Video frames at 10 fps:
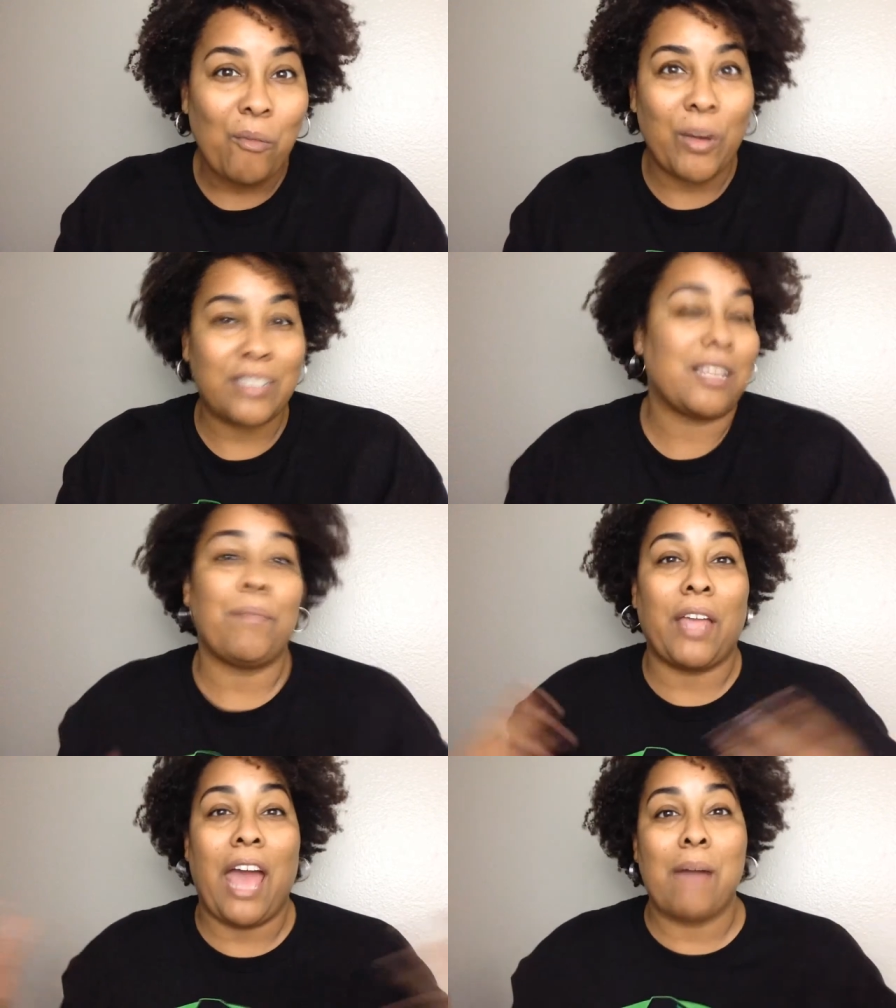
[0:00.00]
when
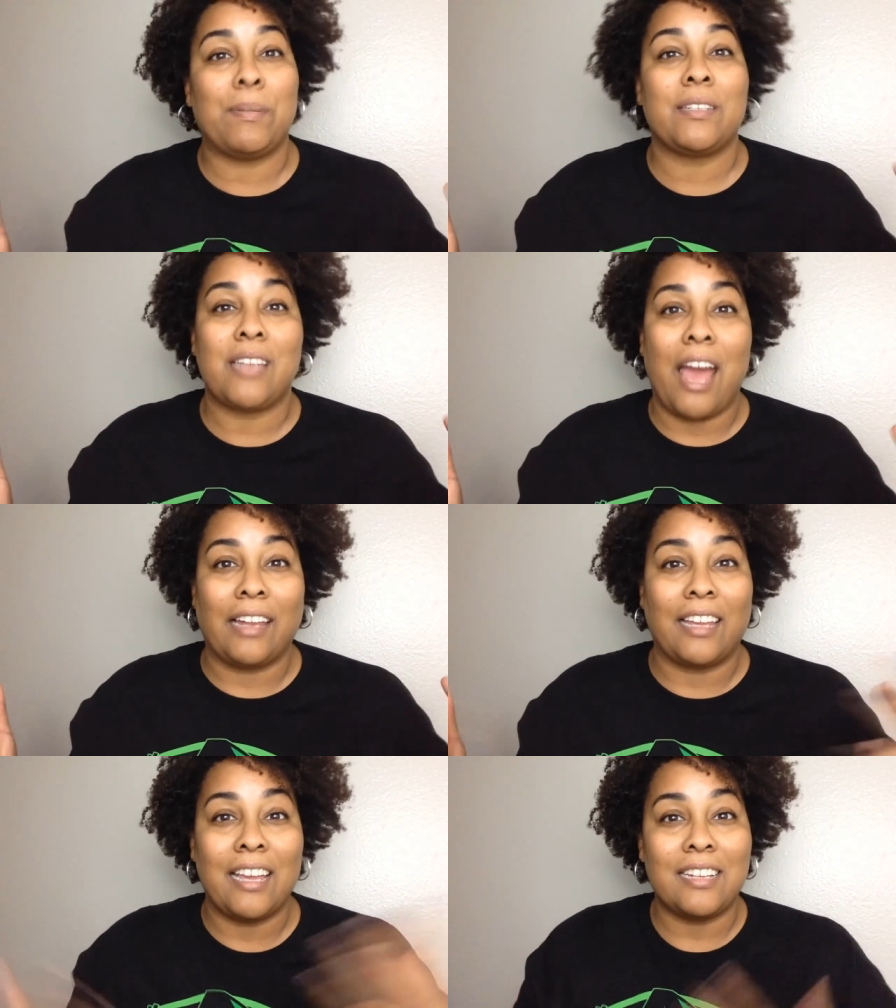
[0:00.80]
something happens to to
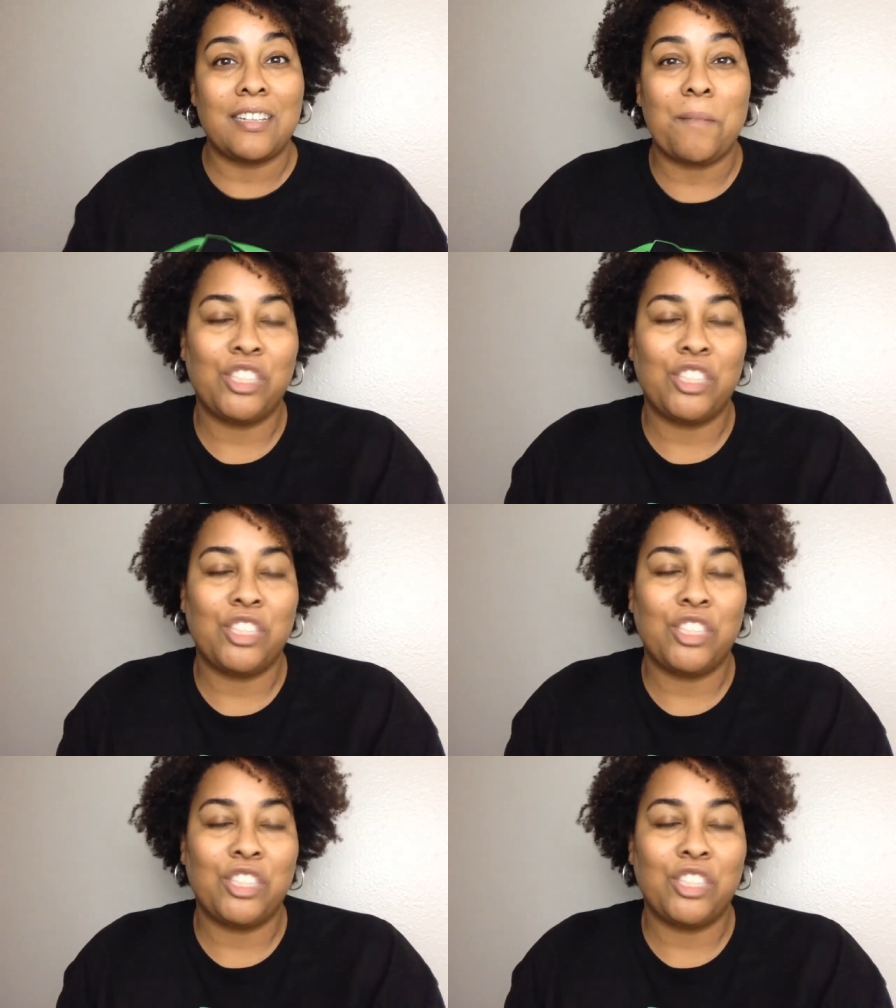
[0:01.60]
Elliot.